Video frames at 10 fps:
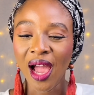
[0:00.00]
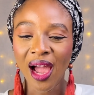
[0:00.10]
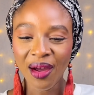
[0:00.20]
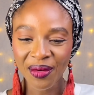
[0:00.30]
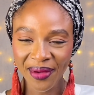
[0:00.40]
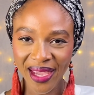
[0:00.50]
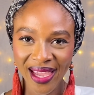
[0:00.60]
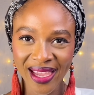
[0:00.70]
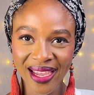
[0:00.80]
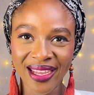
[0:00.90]

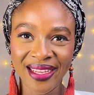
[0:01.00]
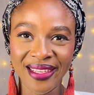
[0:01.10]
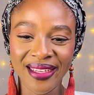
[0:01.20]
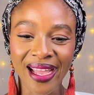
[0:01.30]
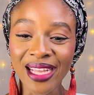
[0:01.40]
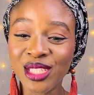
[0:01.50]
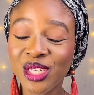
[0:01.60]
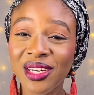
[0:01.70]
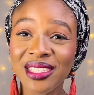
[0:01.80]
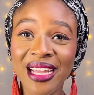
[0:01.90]
Okay, I
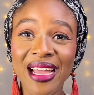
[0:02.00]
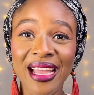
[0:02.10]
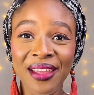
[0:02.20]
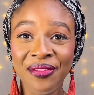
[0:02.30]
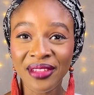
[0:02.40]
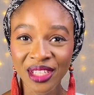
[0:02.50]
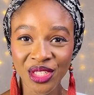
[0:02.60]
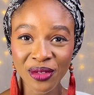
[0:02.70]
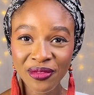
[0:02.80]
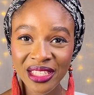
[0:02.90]
thought I finish
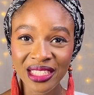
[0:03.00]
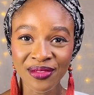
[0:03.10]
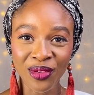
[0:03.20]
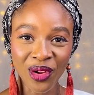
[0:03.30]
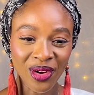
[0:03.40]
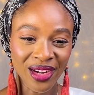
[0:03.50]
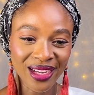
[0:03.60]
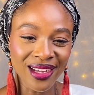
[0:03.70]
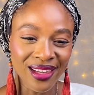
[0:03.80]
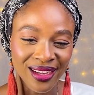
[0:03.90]
off this vlog
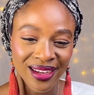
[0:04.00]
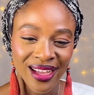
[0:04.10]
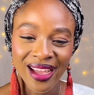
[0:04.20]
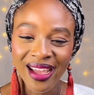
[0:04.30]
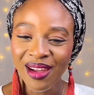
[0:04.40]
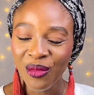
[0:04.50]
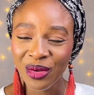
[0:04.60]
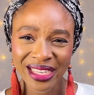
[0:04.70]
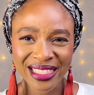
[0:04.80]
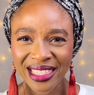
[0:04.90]

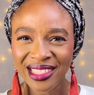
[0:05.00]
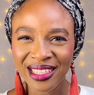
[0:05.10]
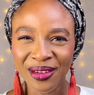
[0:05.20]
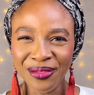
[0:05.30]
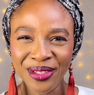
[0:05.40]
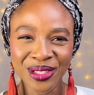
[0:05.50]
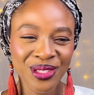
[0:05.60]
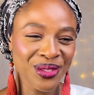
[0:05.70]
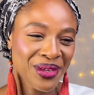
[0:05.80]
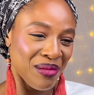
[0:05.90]
with a sit-down
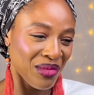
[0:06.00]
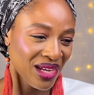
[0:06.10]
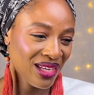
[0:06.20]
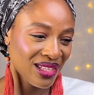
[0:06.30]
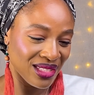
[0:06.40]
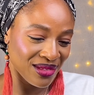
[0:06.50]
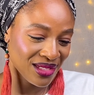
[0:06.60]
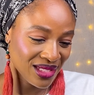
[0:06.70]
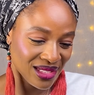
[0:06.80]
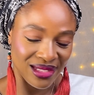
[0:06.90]
video. I mean,
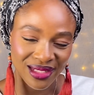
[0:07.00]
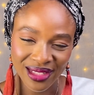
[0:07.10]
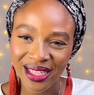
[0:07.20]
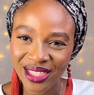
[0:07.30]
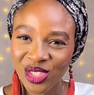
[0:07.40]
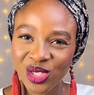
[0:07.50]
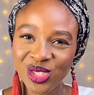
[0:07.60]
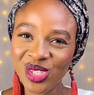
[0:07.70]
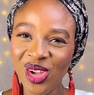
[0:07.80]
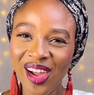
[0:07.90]
let's
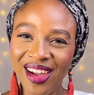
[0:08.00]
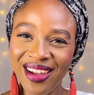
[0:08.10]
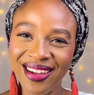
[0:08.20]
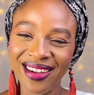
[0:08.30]
just talk.